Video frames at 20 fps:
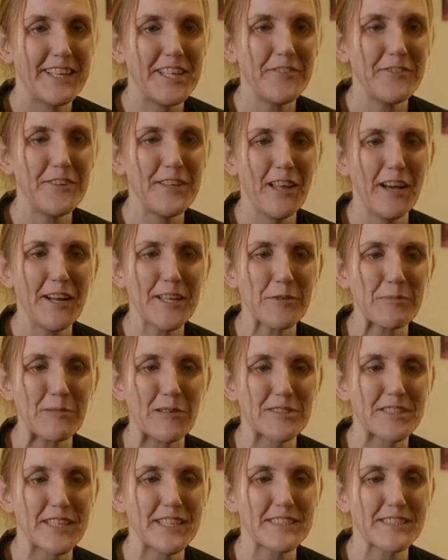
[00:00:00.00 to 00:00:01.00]
And if you like a
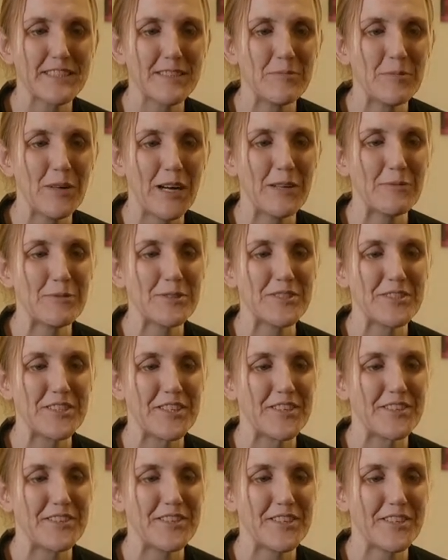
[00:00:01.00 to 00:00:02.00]
product, then why wouldn't
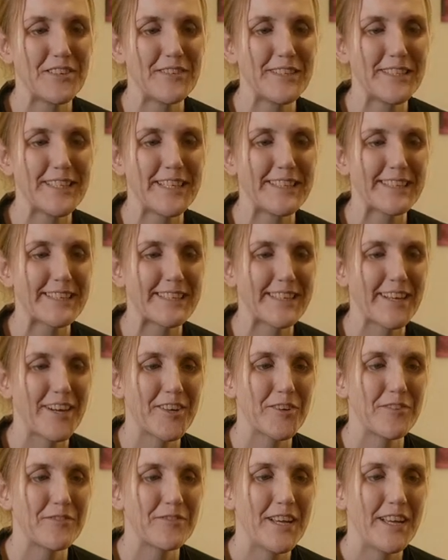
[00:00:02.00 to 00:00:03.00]
you? You know, it
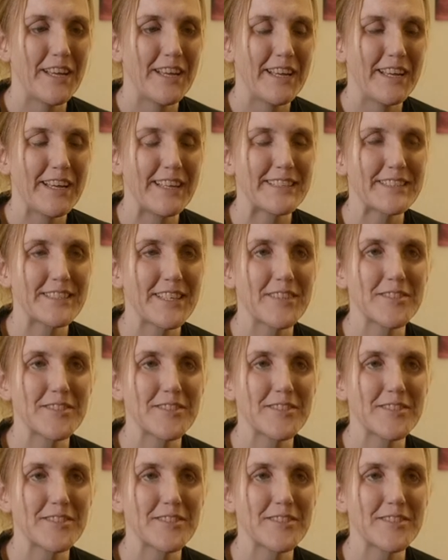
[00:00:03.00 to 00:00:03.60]
kind of, it does make...